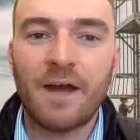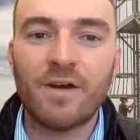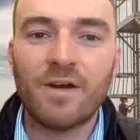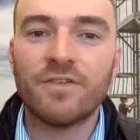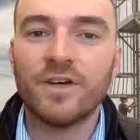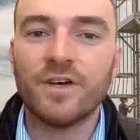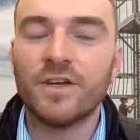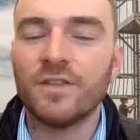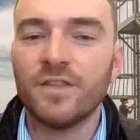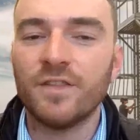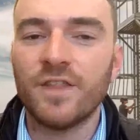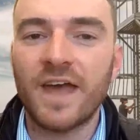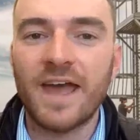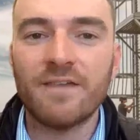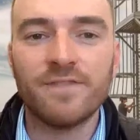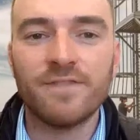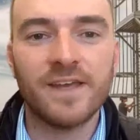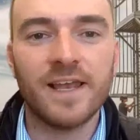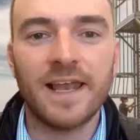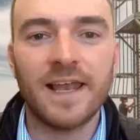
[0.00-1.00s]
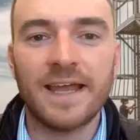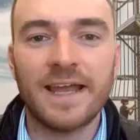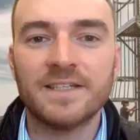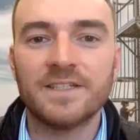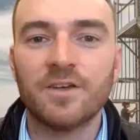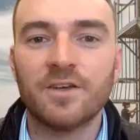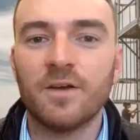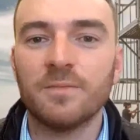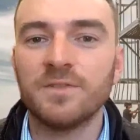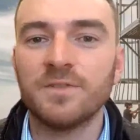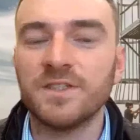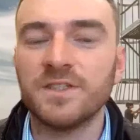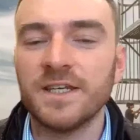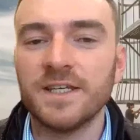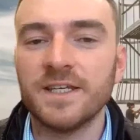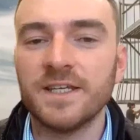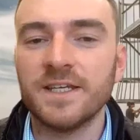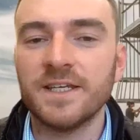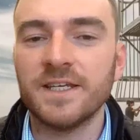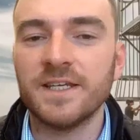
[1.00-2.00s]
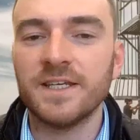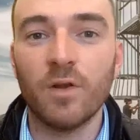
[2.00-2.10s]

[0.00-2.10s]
However, the heavier land types need a